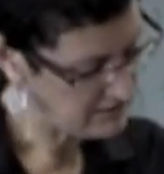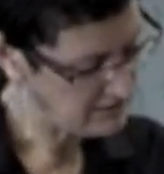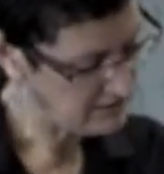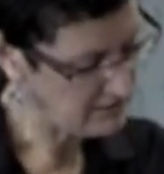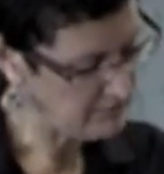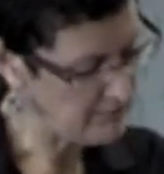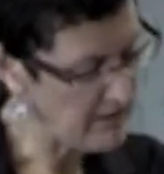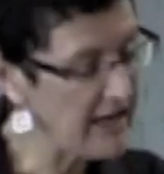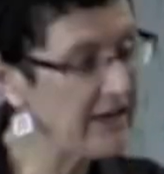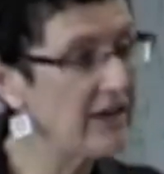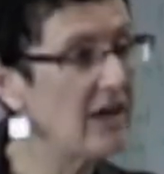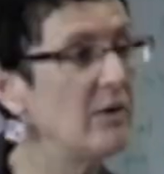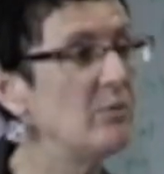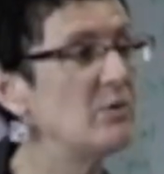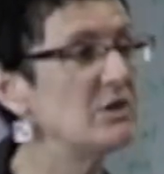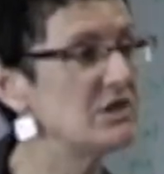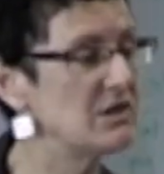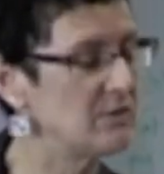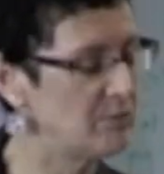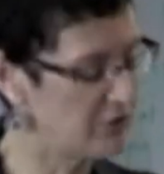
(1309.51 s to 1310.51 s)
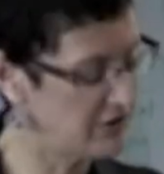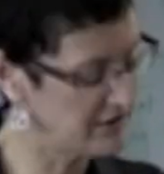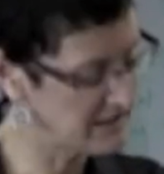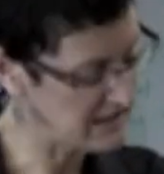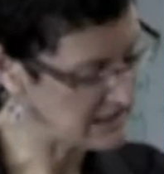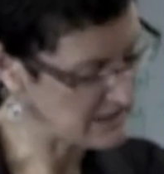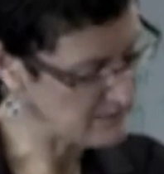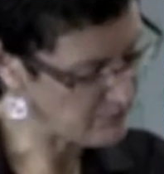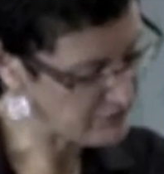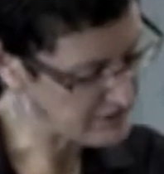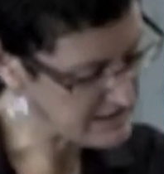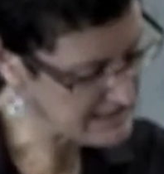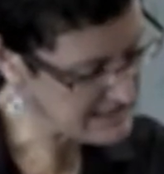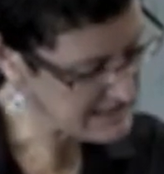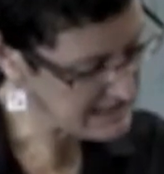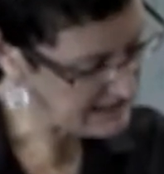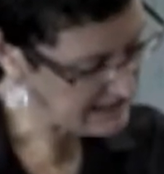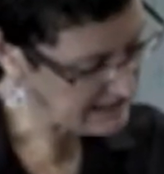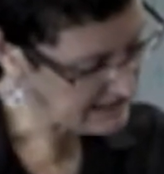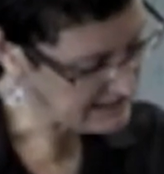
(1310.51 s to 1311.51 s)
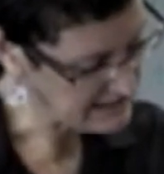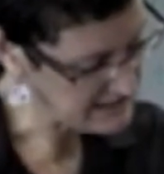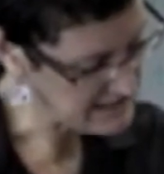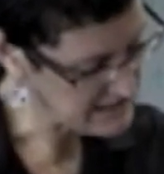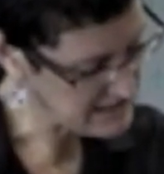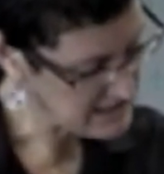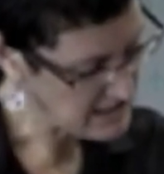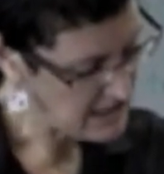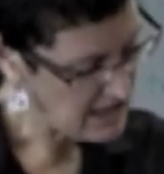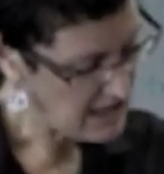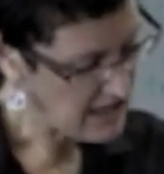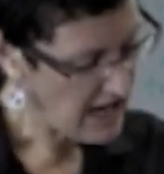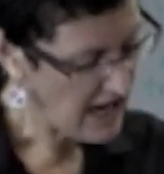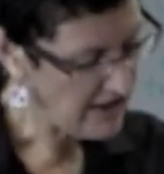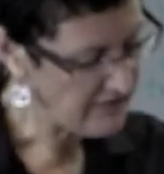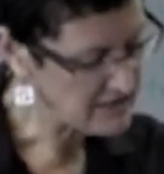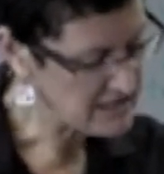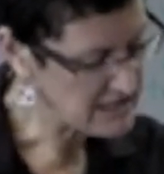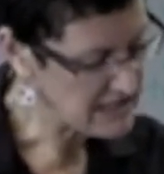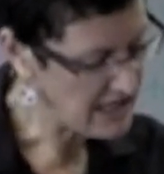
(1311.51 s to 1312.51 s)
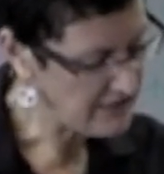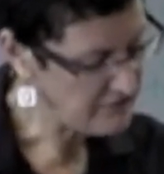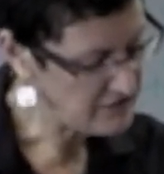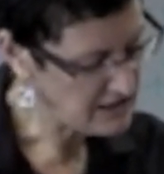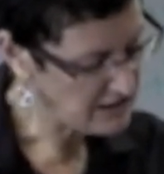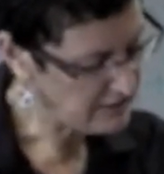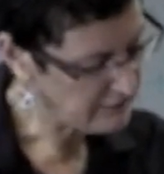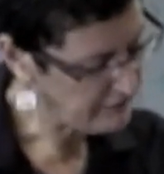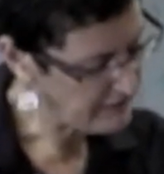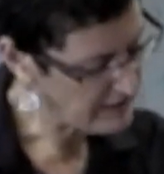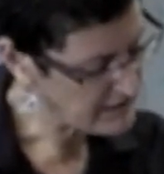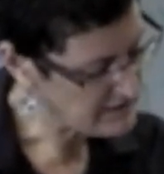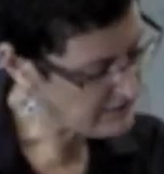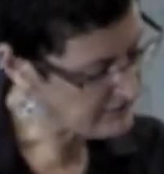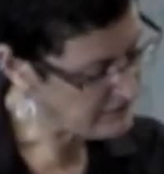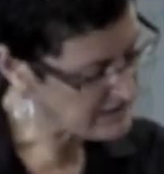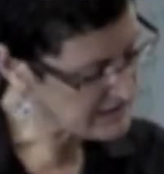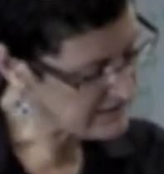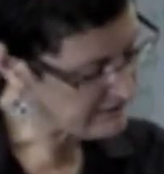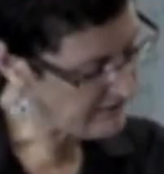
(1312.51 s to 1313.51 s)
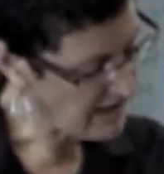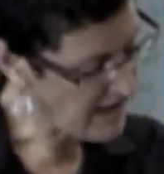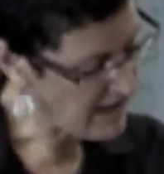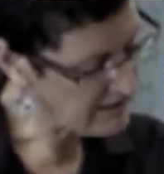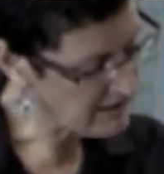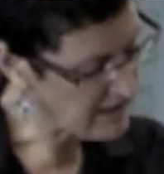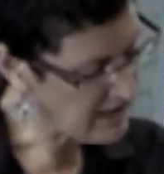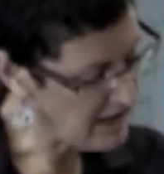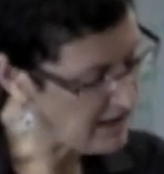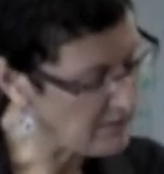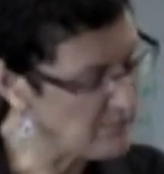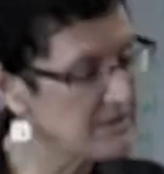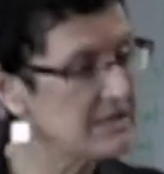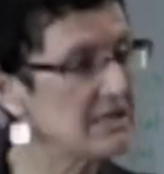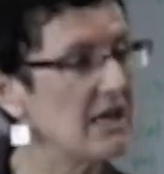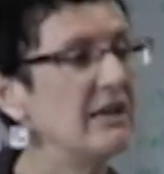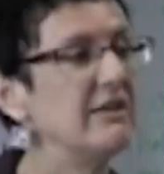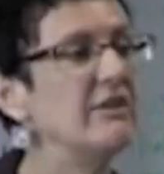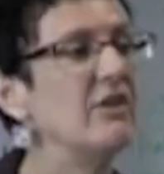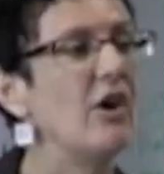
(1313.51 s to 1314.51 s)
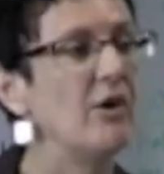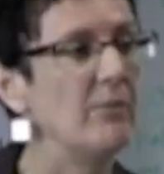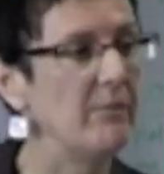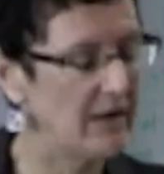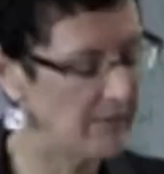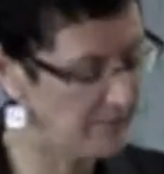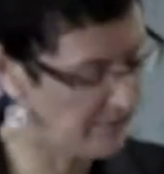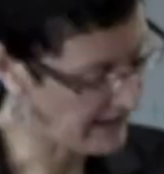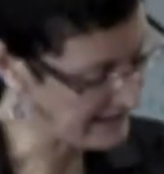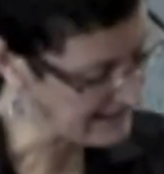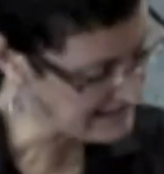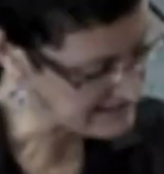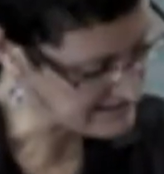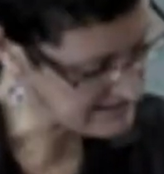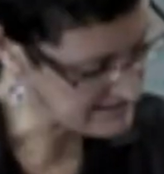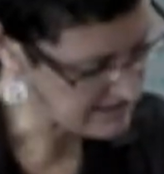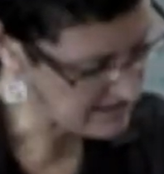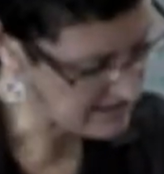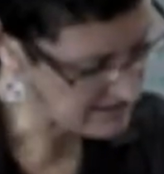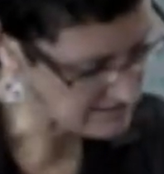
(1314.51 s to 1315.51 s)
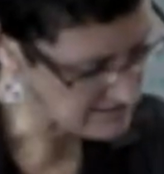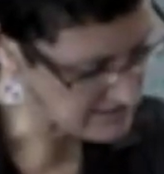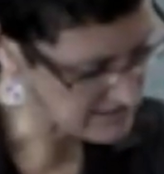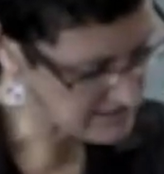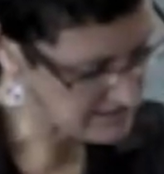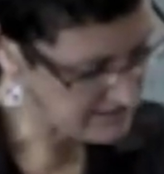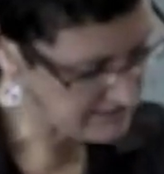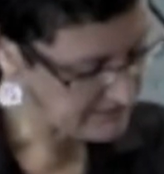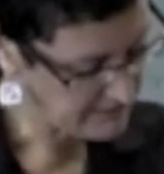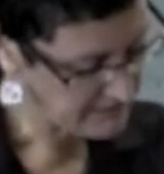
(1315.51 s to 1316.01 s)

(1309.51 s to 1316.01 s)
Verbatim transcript: The manner in which the process proceeds and the safety and effectiveness of outcomes are not met by consent.